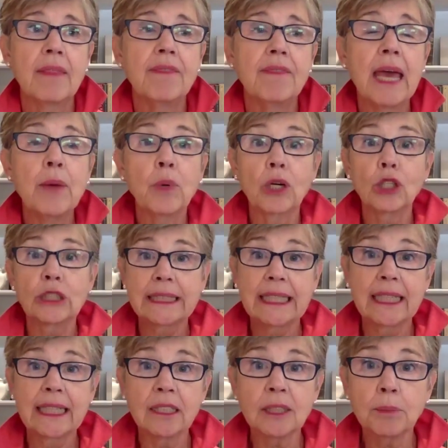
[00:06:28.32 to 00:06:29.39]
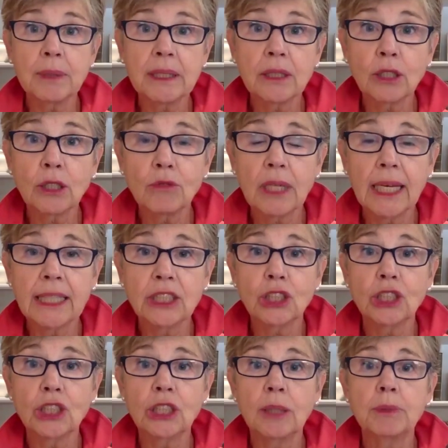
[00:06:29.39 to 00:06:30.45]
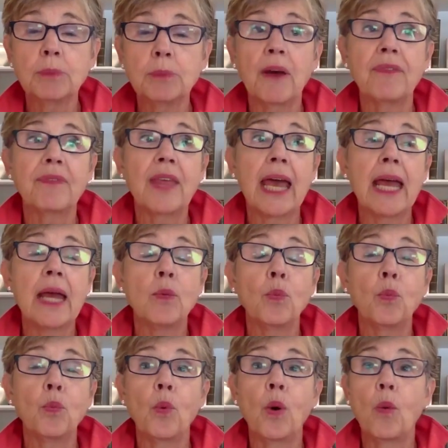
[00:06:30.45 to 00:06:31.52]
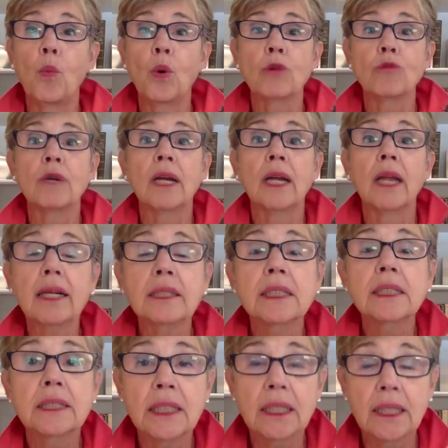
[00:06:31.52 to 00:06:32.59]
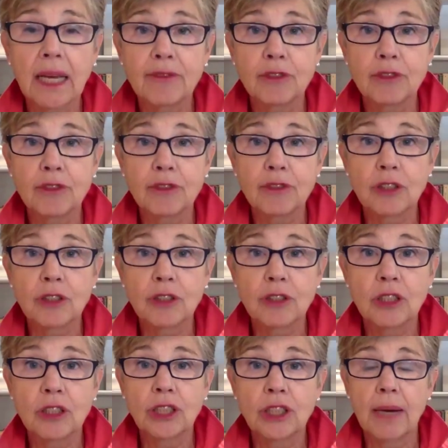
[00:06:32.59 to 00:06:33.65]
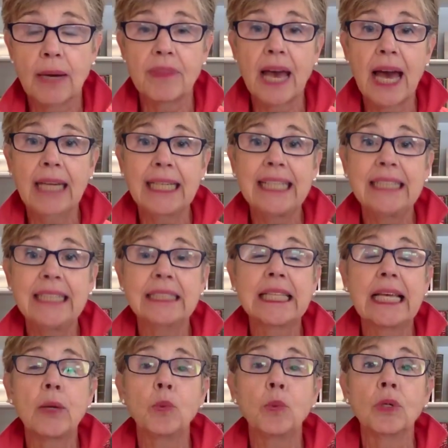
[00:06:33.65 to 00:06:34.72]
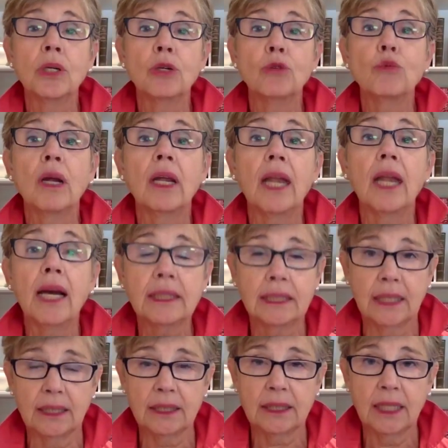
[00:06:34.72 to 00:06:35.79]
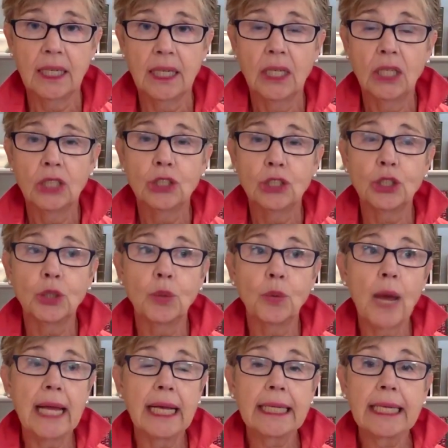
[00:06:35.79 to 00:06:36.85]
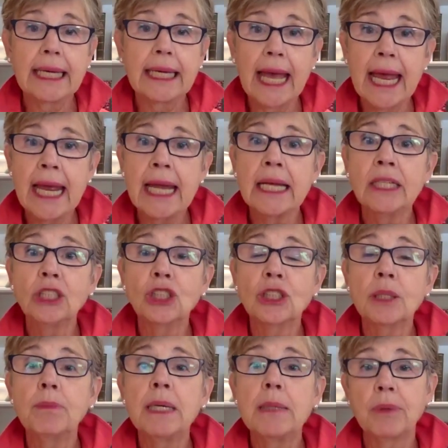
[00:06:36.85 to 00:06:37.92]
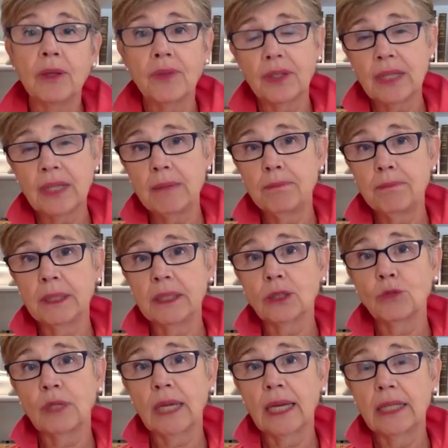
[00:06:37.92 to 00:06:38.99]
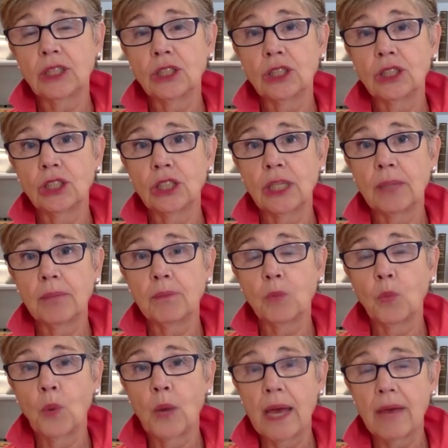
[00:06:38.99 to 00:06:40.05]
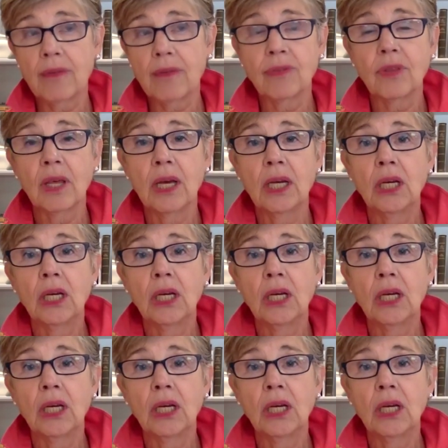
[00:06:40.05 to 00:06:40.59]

they were skilled at building relationships, but they were reluctant to leverage them. That is, they were reluctant to engage the people that they built a relationship with